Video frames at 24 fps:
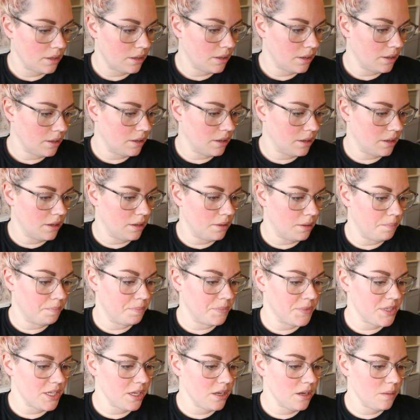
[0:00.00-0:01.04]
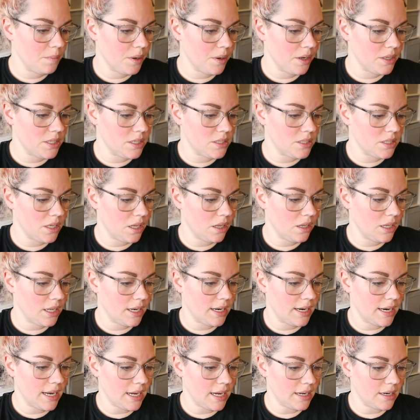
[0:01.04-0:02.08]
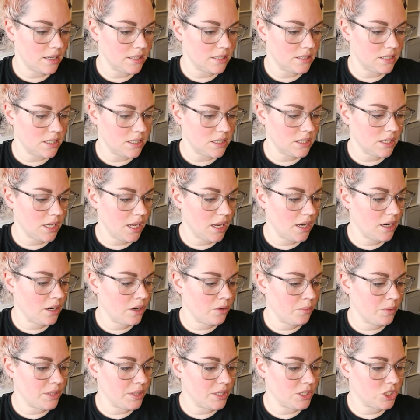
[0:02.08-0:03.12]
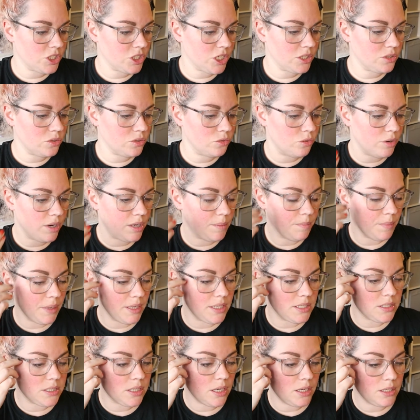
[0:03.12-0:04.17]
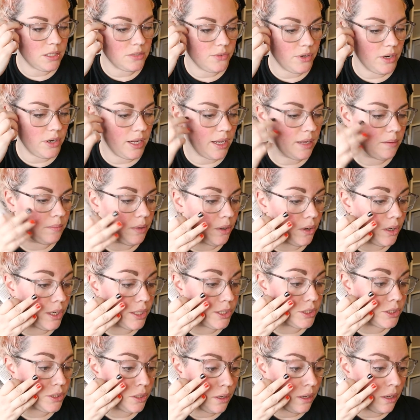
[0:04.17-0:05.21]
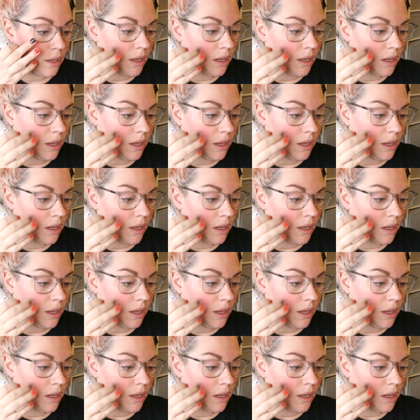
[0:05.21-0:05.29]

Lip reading: Say goodbye to dull and lackluster skin with this gentle cream-based exfoliating polish,